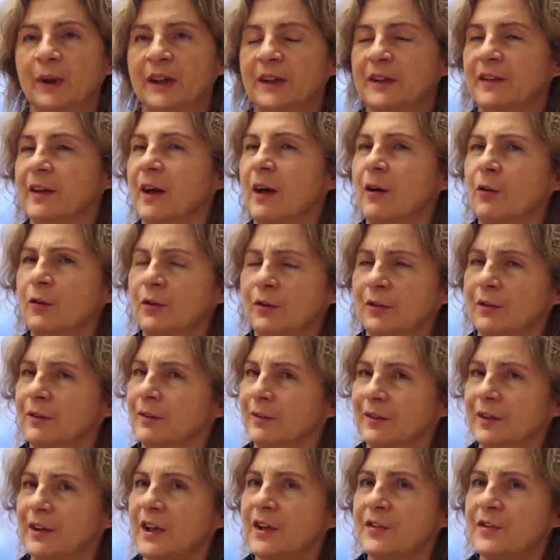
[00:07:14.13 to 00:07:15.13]
but how
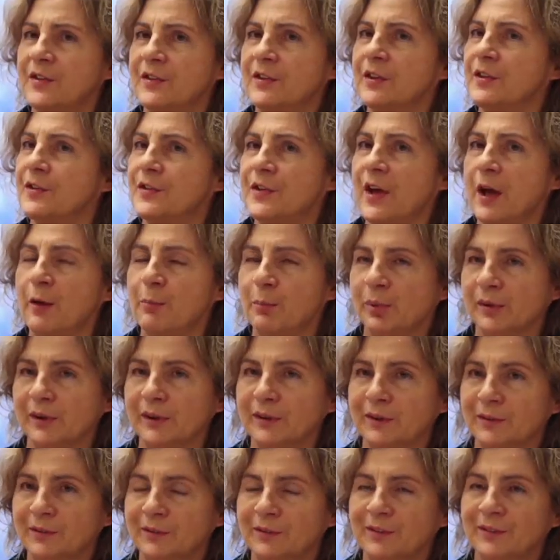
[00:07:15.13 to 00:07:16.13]
does this
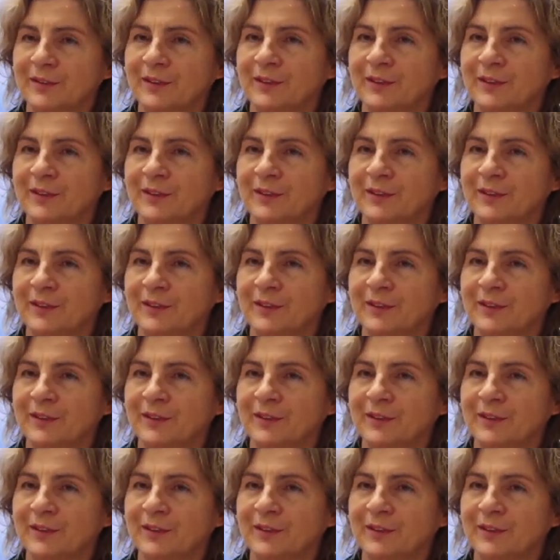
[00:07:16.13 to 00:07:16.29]
happen?